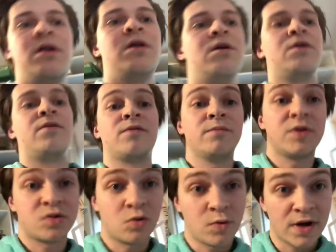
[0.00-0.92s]
for
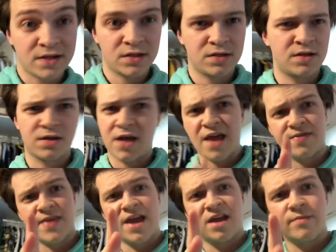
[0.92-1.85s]
Mr. West. Can't
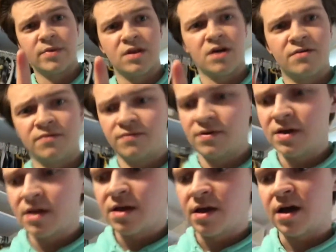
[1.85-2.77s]
thank him enough.
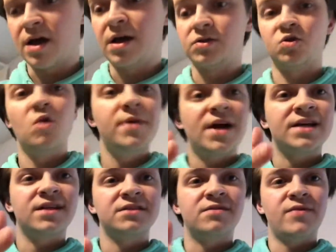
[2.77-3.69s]
So hope you guys
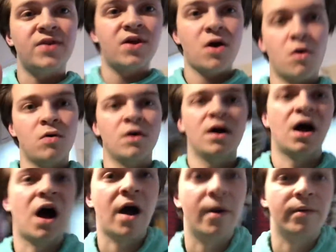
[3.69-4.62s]
liked the video.
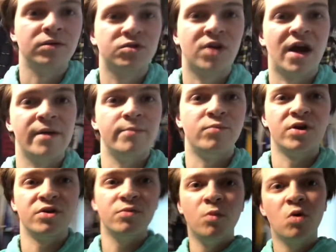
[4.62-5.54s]
We'll try and
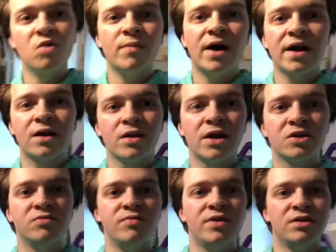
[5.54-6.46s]
bring you more of my
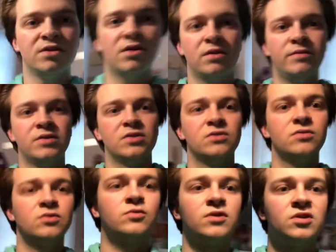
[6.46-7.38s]
collection video. Let me just do a
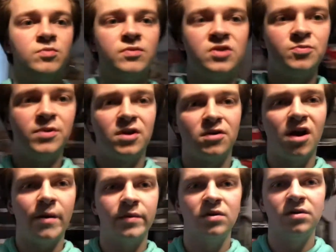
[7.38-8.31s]
quick
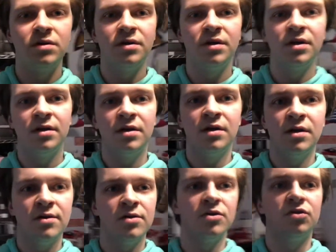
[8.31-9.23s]
spinorama.
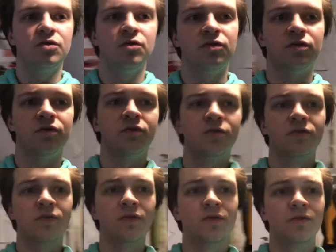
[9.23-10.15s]

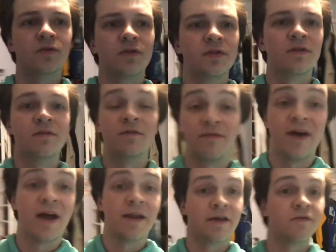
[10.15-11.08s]
Shoes.
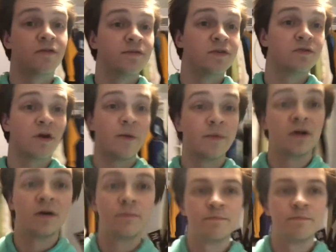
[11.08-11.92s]
Fathead review coming up.